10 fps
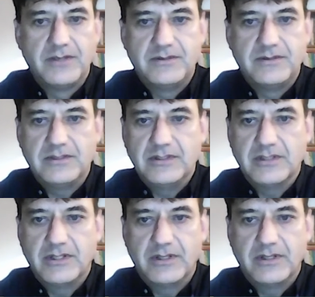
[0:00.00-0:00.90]
the
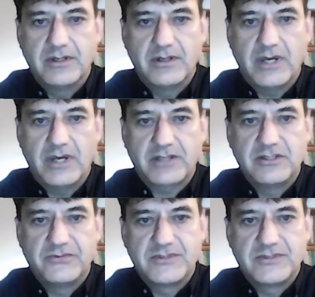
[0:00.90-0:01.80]

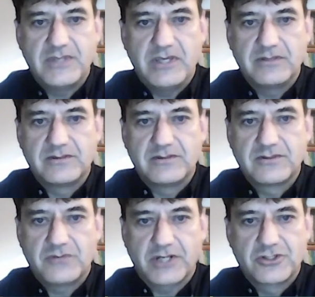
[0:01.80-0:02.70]
active state
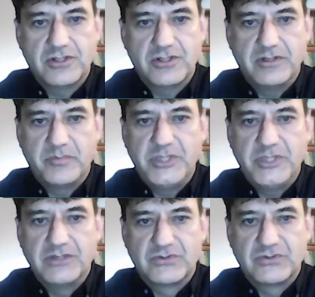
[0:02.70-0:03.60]
structure
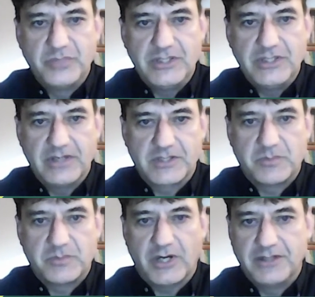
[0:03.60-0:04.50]
appears to be
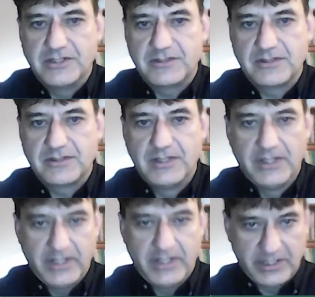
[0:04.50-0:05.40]
expanded.
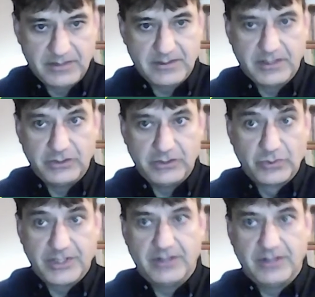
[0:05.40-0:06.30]
And you
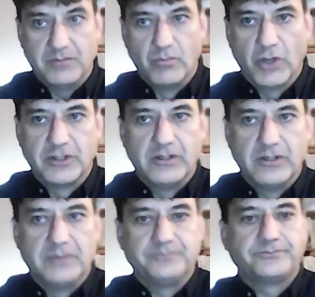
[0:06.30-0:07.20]
can
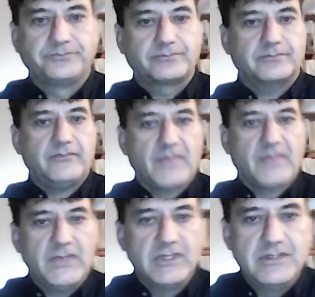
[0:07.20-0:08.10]
model
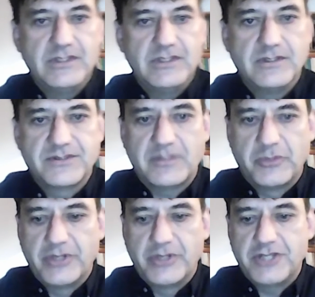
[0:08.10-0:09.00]
the
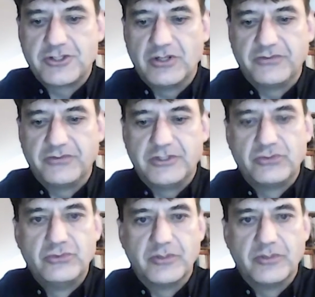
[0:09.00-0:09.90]
separation of the
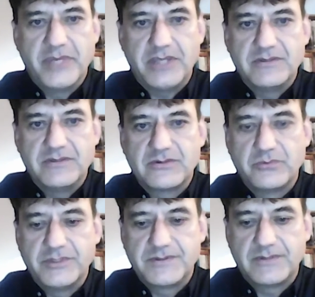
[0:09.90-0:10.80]
two domains
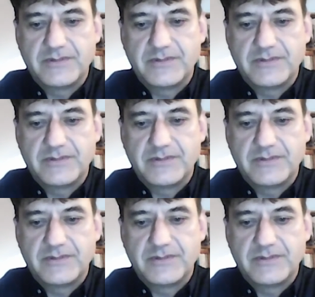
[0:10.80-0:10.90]
with